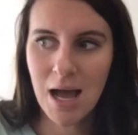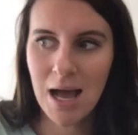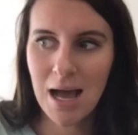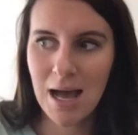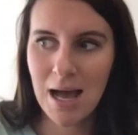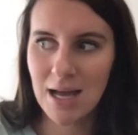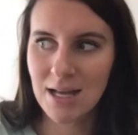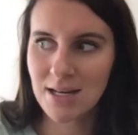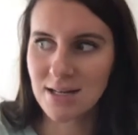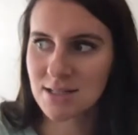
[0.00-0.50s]

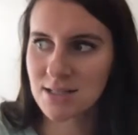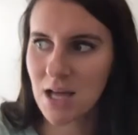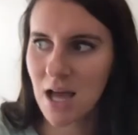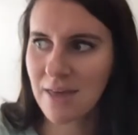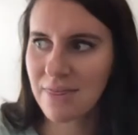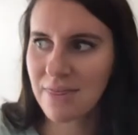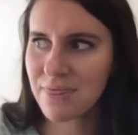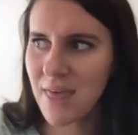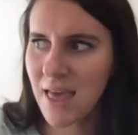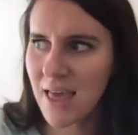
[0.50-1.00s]
And I
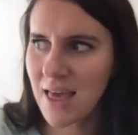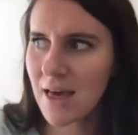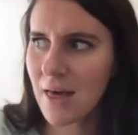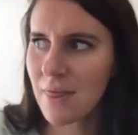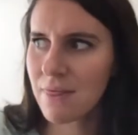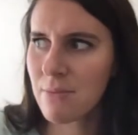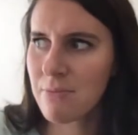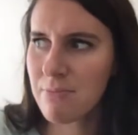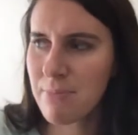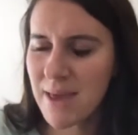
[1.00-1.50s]
think
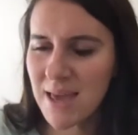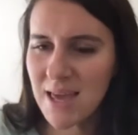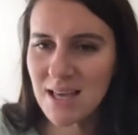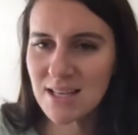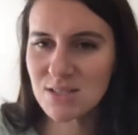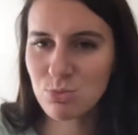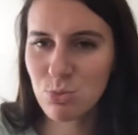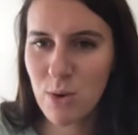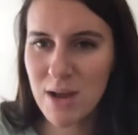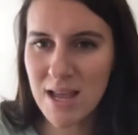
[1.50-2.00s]
the
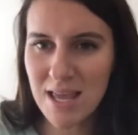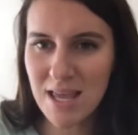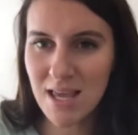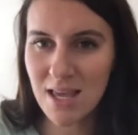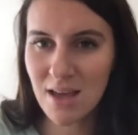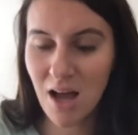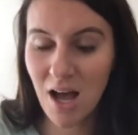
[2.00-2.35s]
biggest week